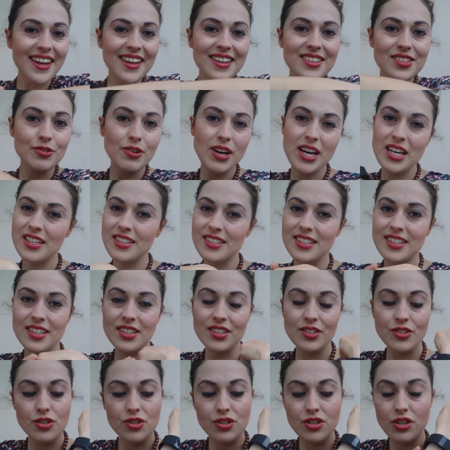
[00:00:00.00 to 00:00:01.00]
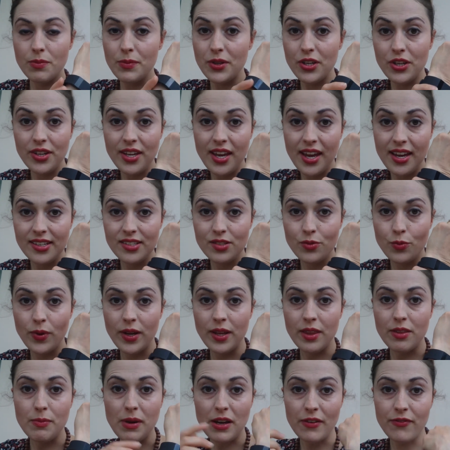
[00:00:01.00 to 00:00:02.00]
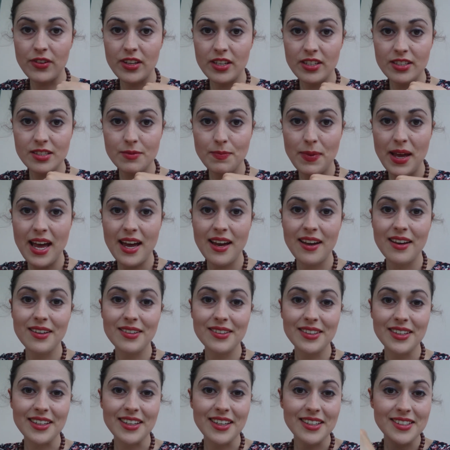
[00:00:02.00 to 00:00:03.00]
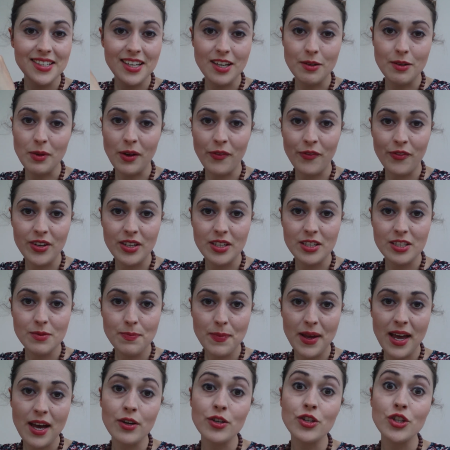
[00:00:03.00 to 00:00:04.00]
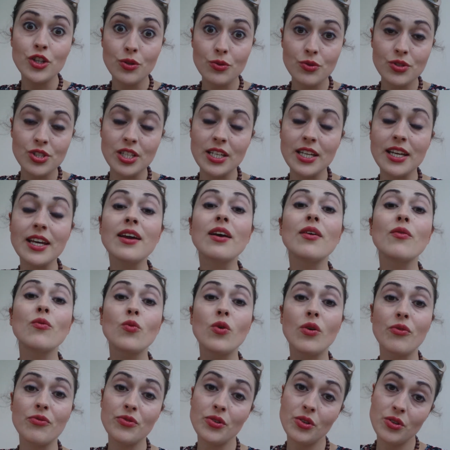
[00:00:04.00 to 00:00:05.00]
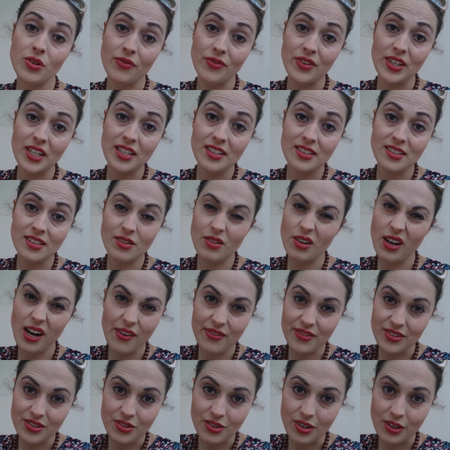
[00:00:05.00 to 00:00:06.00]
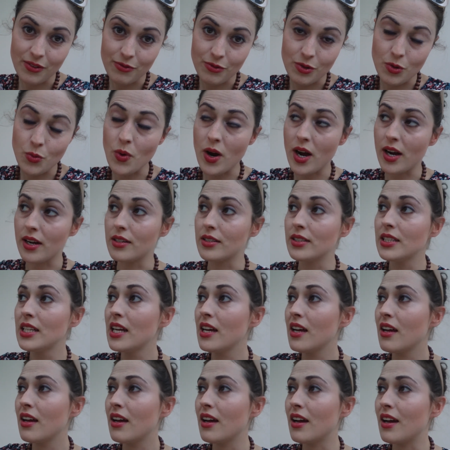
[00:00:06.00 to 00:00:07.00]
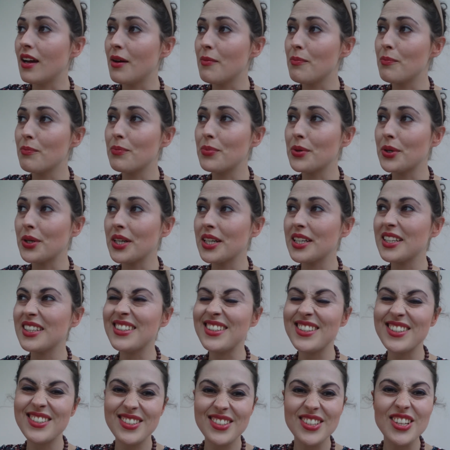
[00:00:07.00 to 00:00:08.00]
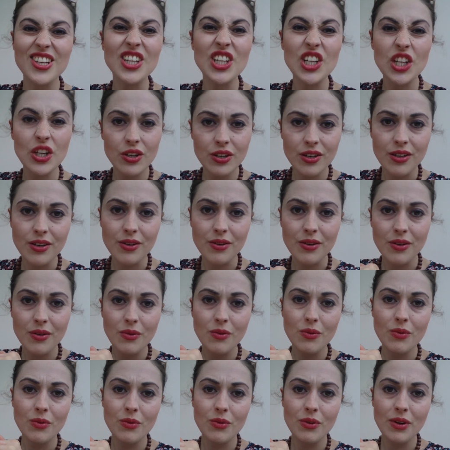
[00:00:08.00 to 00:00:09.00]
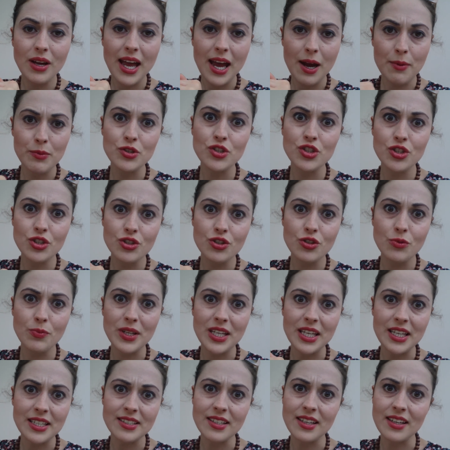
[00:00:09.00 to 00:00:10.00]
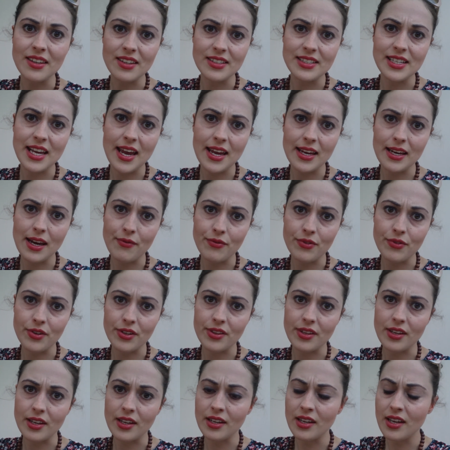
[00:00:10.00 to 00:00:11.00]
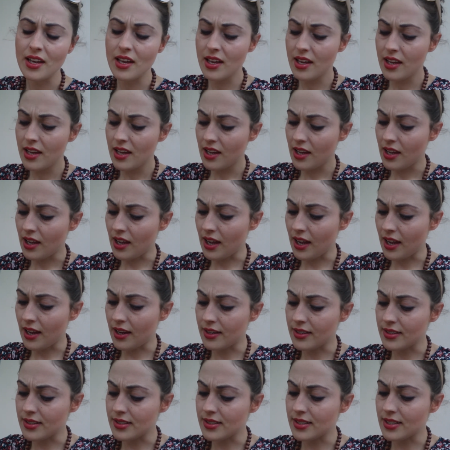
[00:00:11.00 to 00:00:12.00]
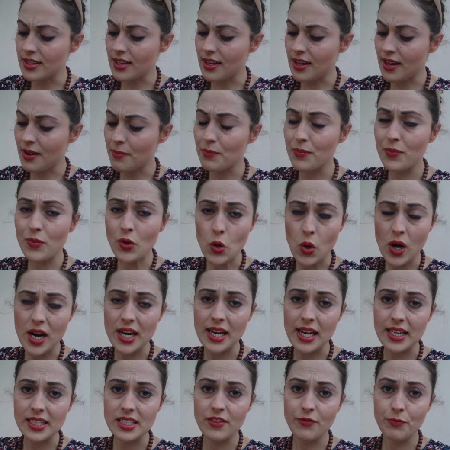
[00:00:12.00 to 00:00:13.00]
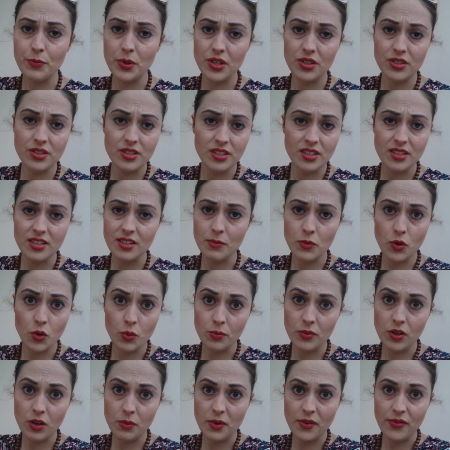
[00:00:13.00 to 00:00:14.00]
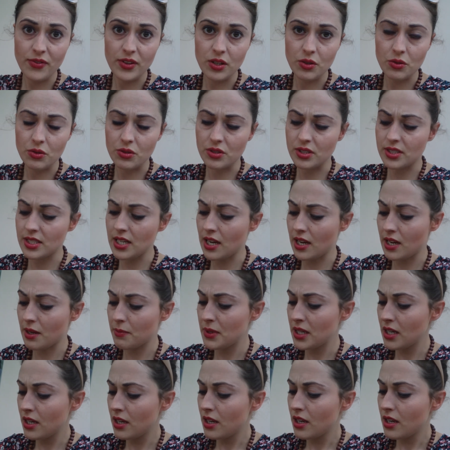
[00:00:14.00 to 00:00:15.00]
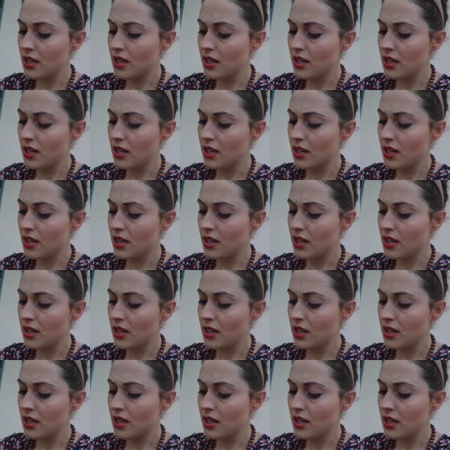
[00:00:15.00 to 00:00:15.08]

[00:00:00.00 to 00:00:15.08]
It's great because it just communicates with my Fitness Pal, and I tell my Fitness Pal usually what food I've eaten. I haven't done it for a while, but you learn how much you should be eating in the day and everything. And I'm quite an active person because I'm on my feet all the time,